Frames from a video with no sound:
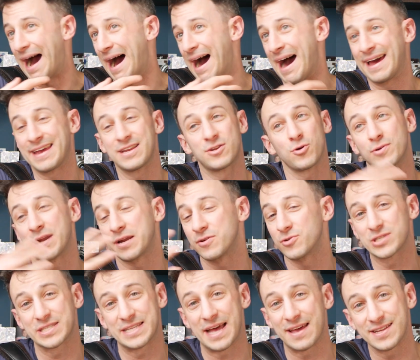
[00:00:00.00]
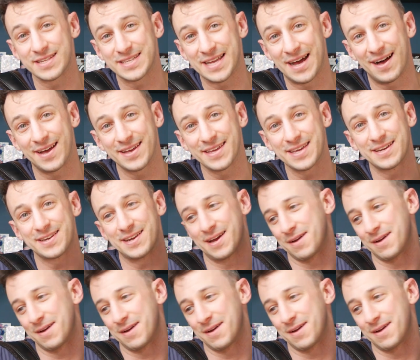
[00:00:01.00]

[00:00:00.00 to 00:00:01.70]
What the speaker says: I don't understand Italian.